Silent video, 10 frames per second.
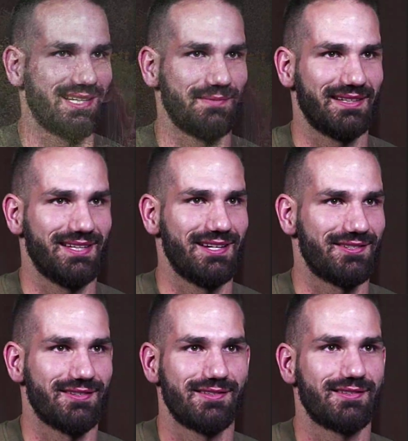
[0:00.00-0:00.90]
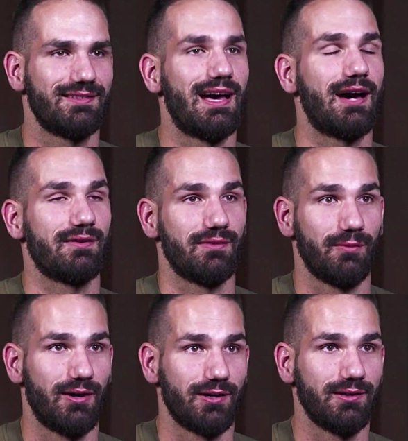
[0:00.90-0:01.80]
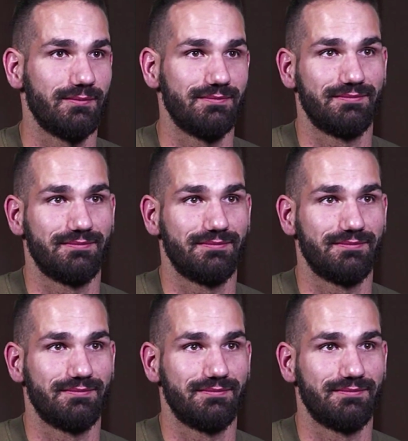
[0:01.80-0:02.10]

expectations out of the water.